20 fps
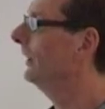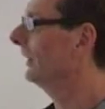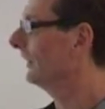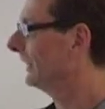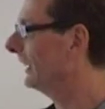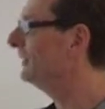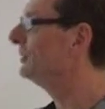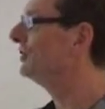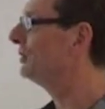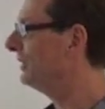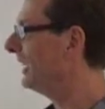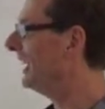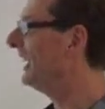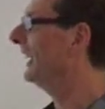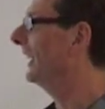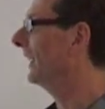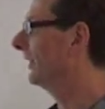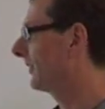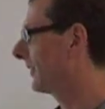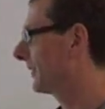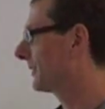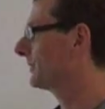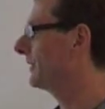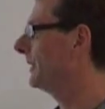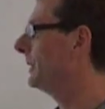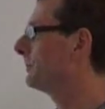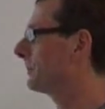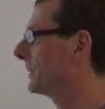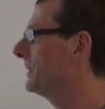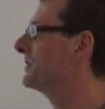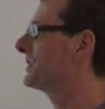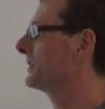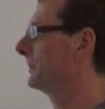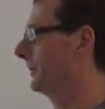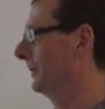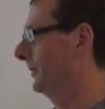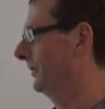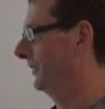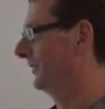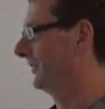they shared three
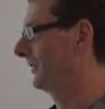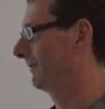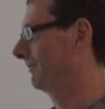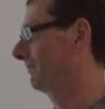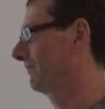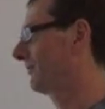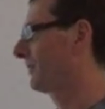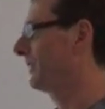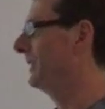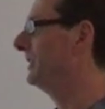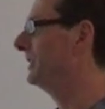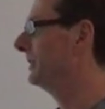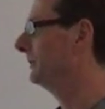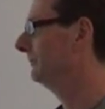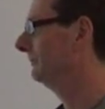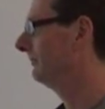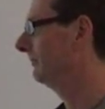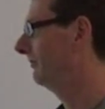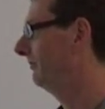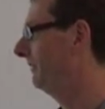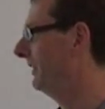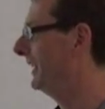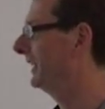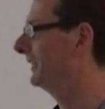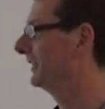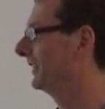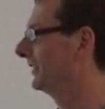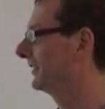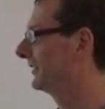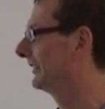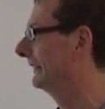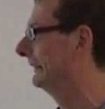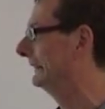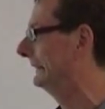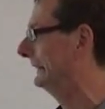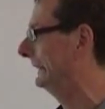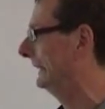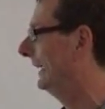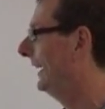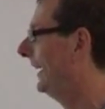principles: freedom, fairness,
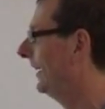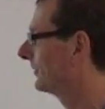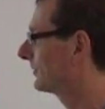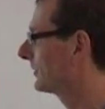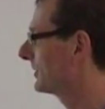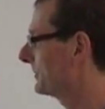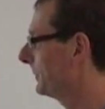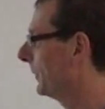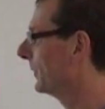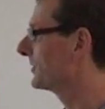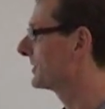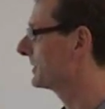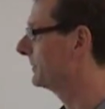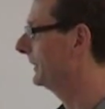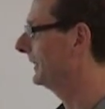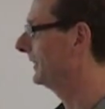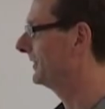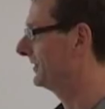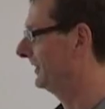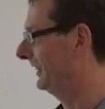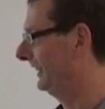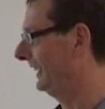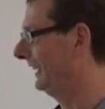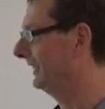and responsibility.